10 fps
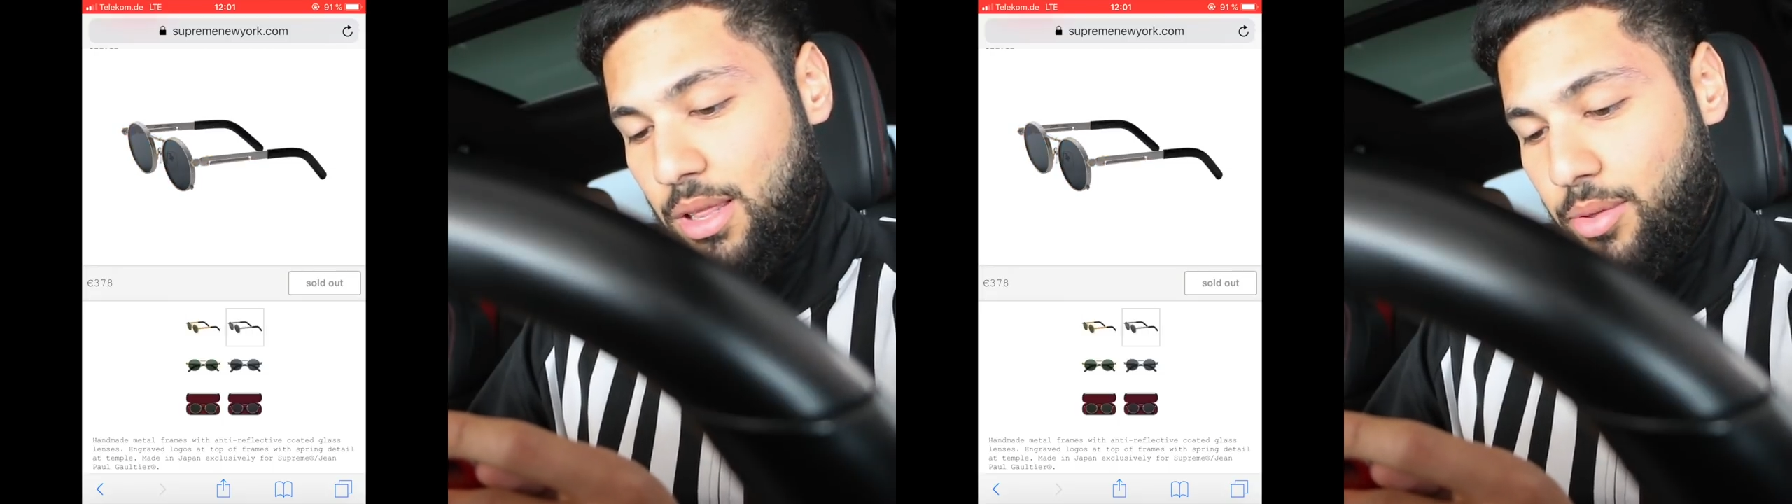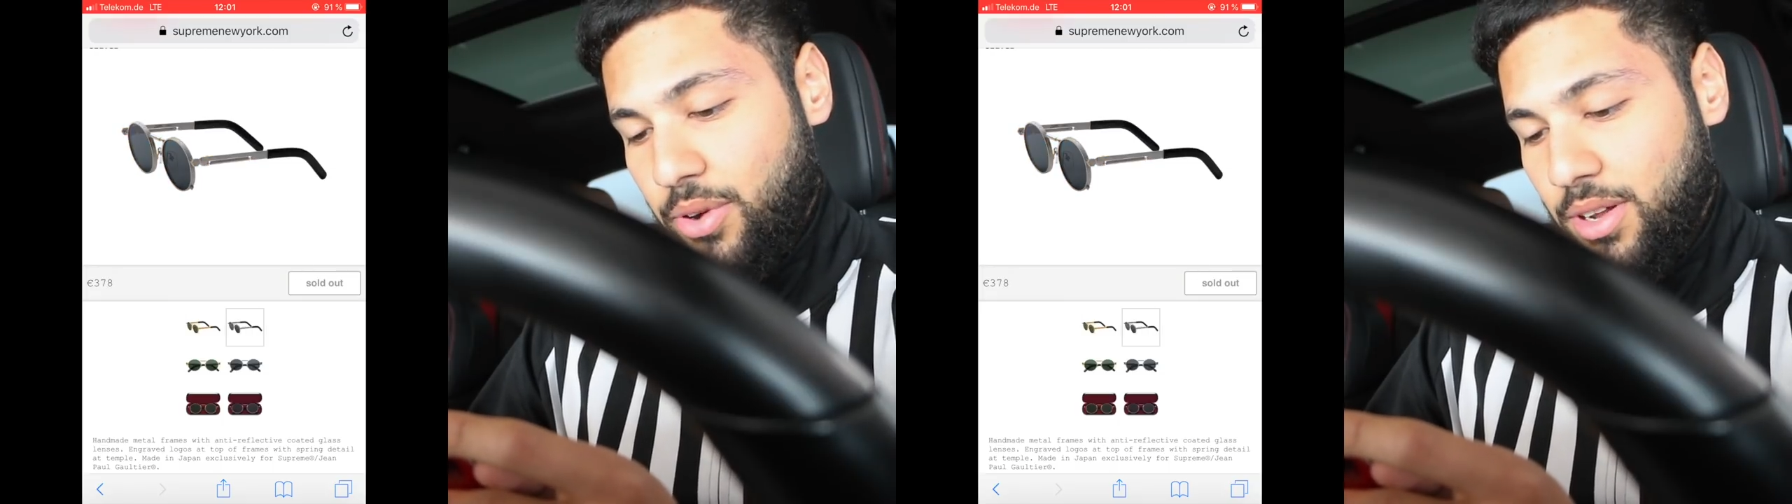
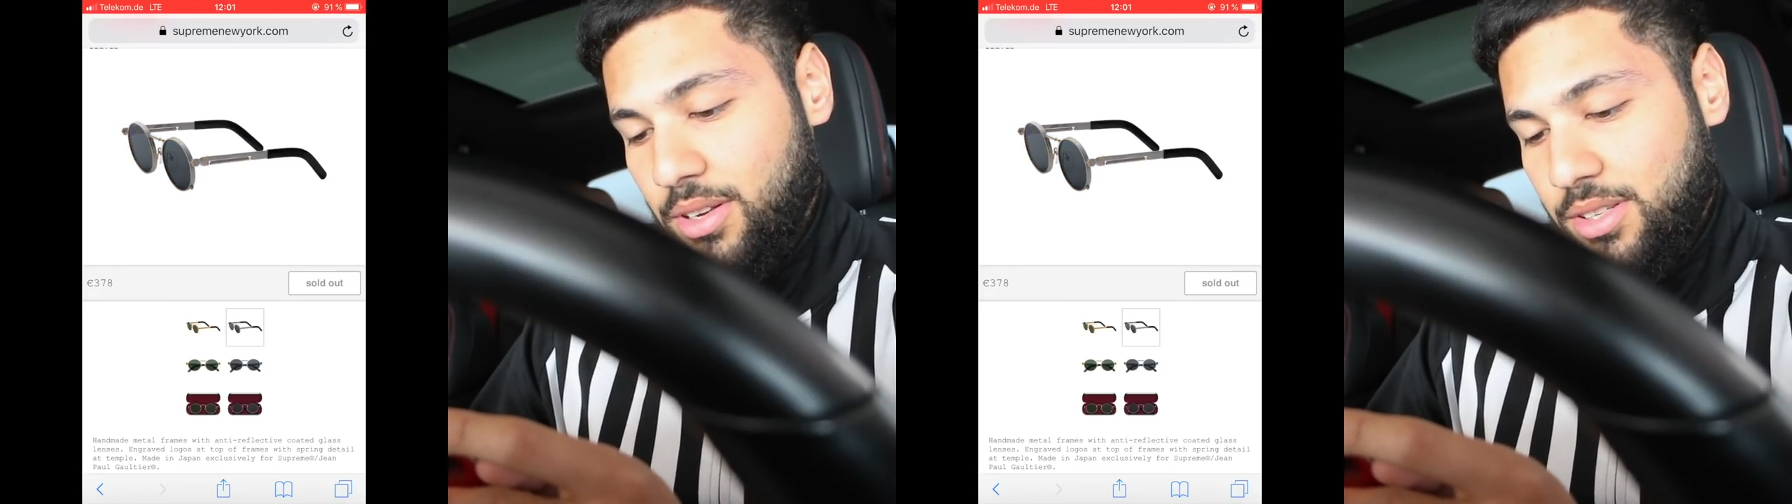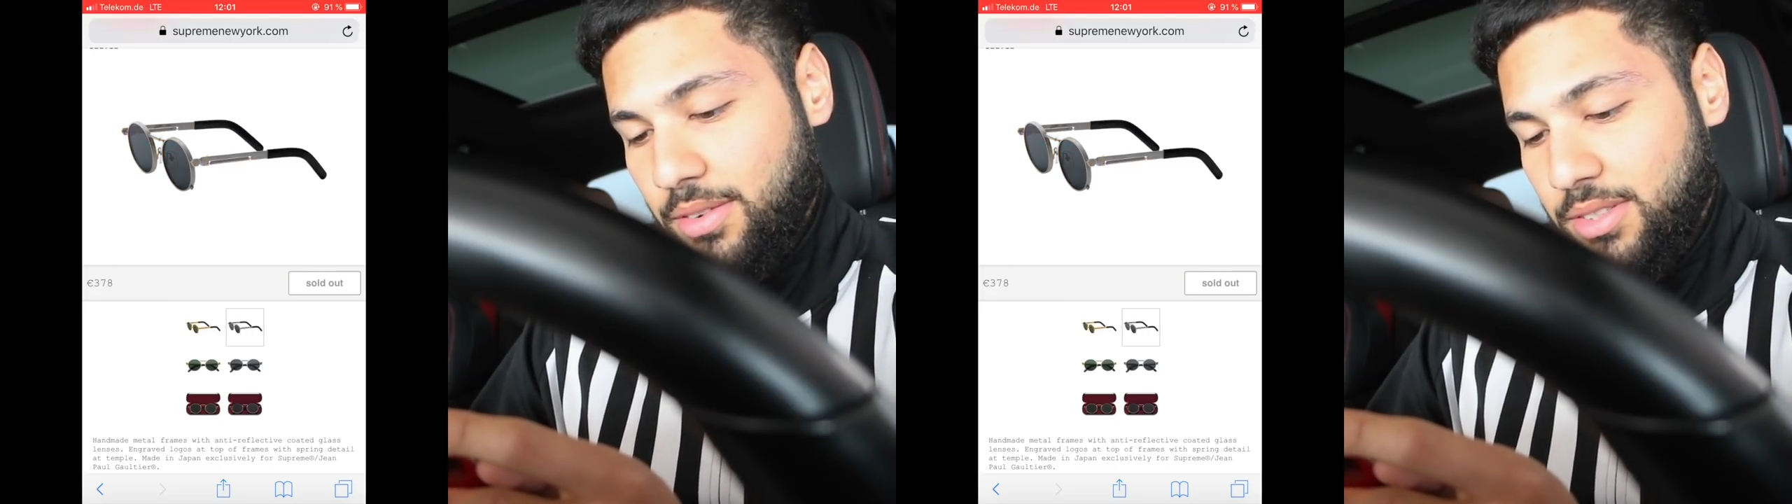
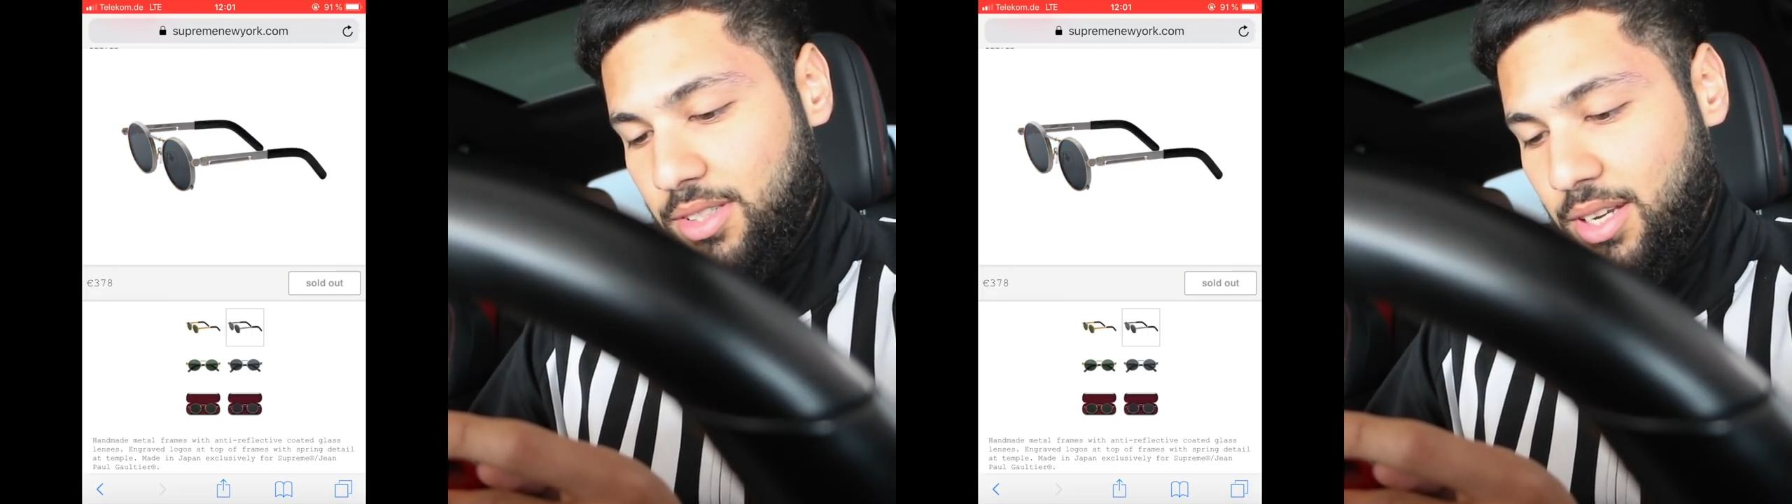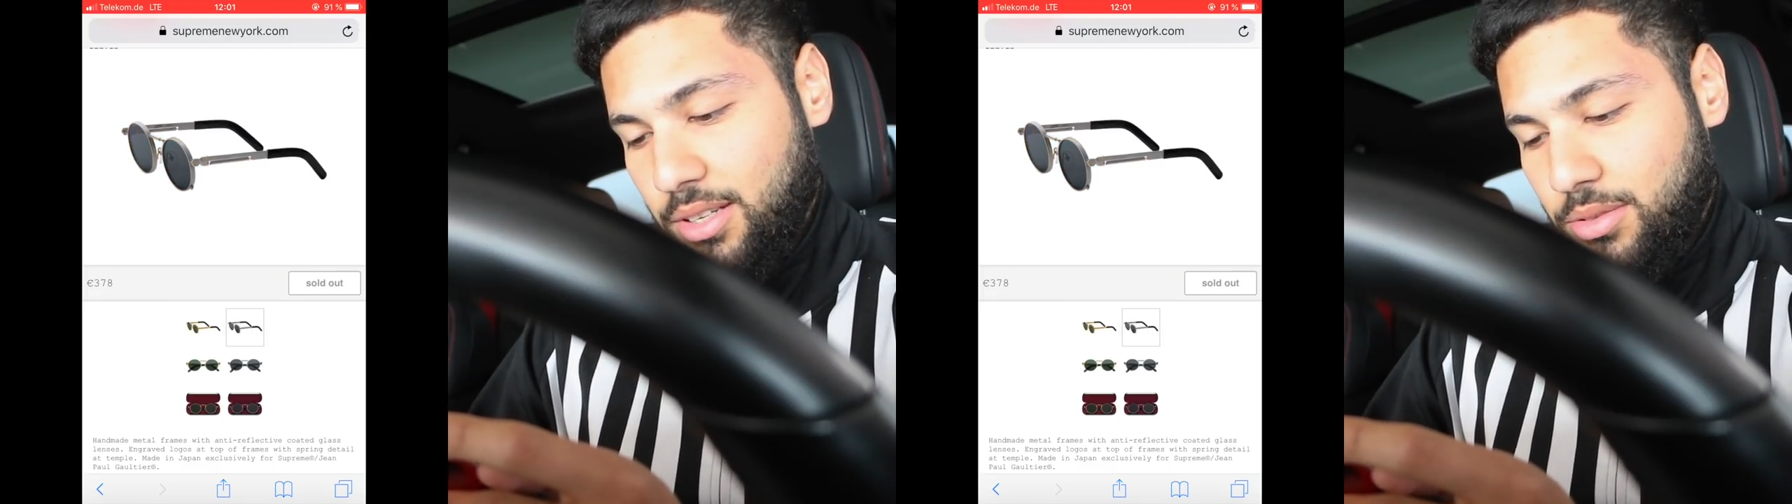
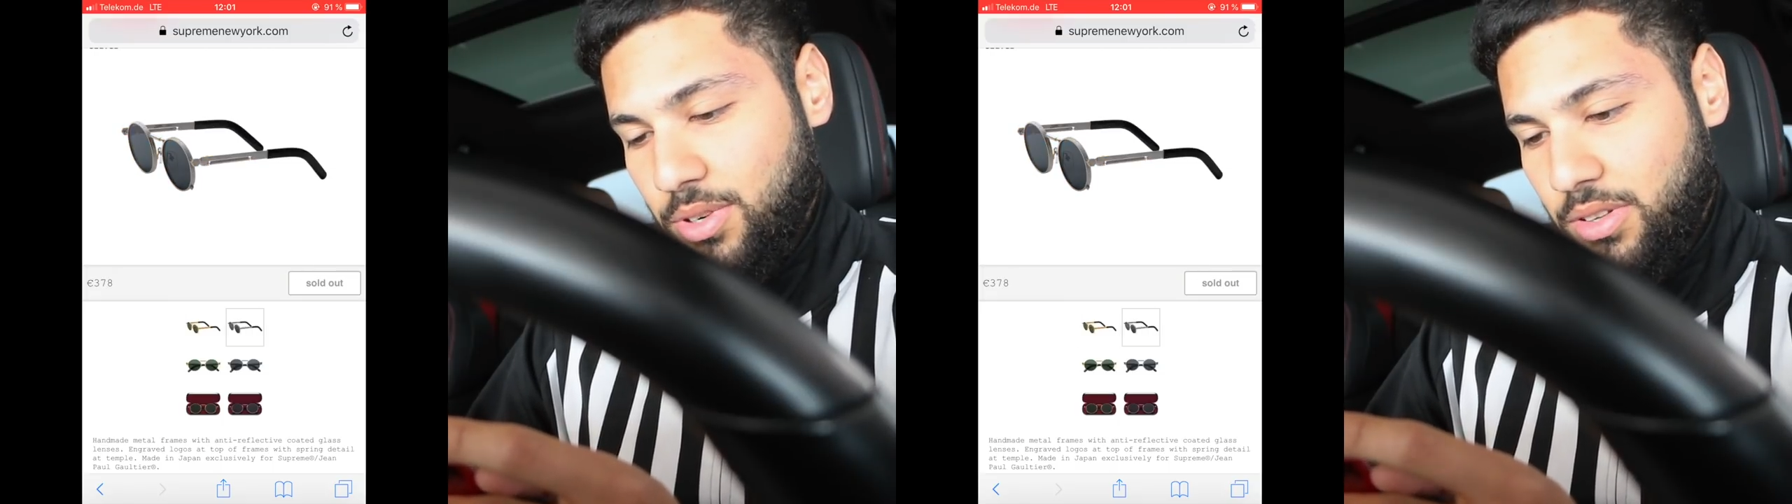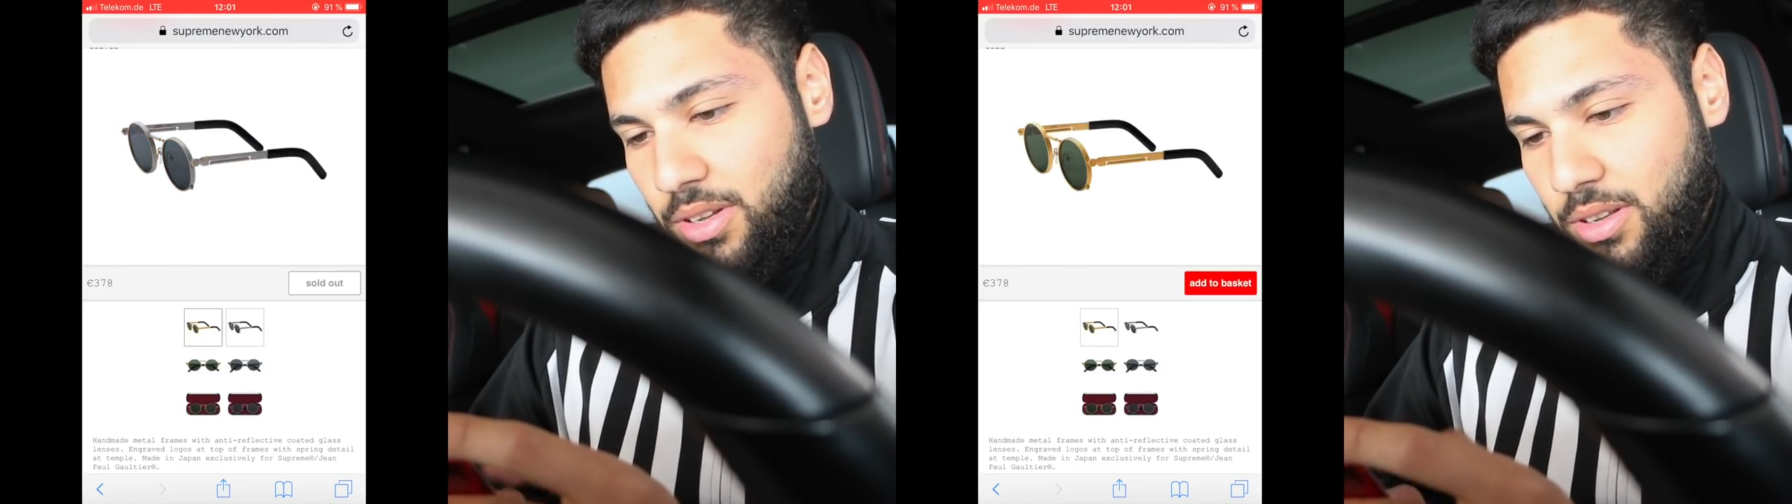378
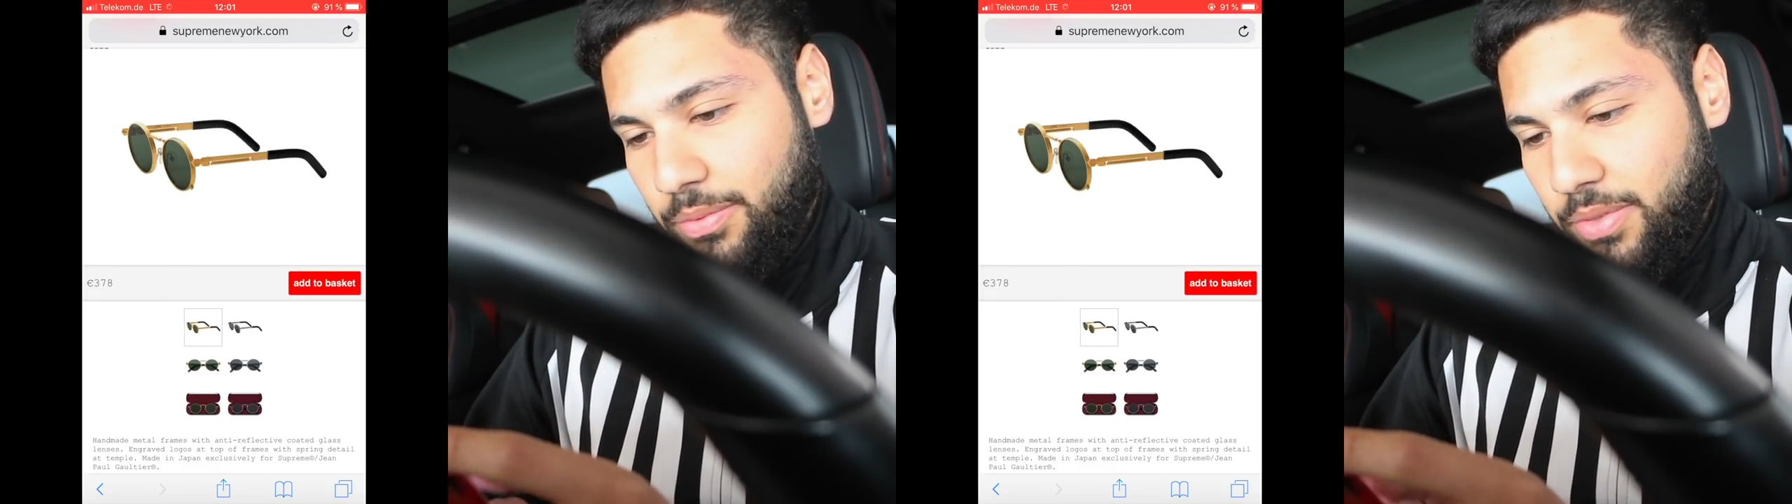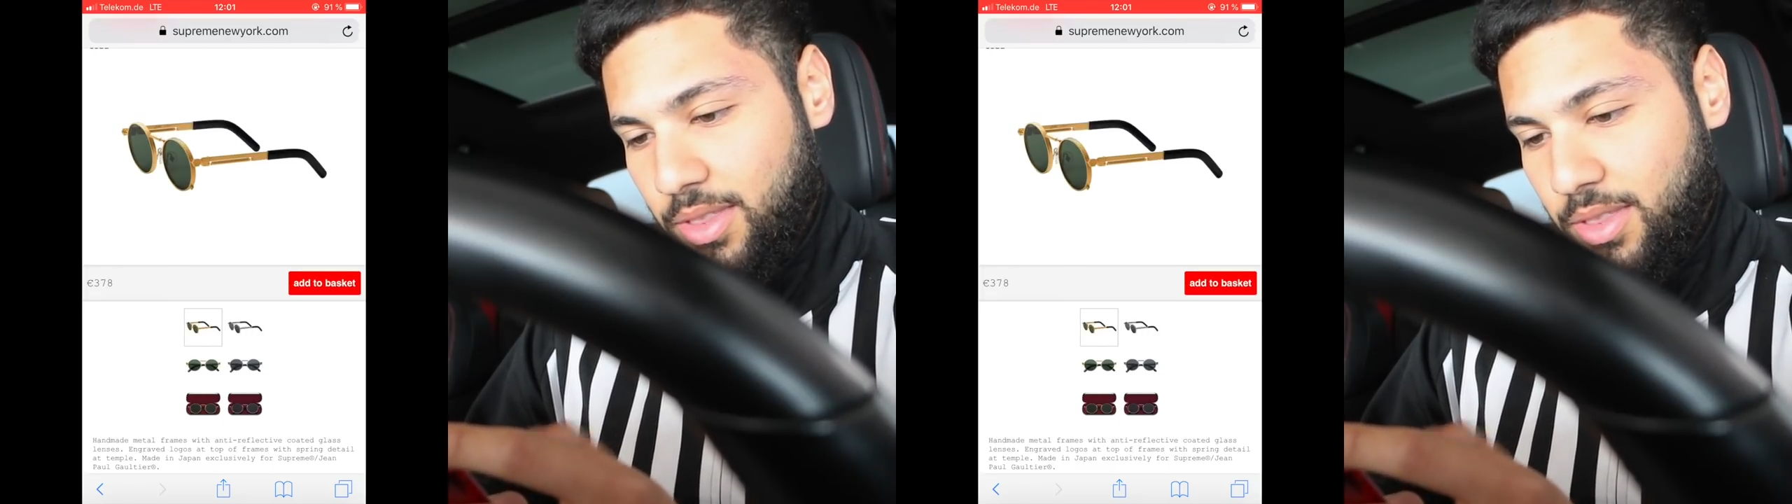retail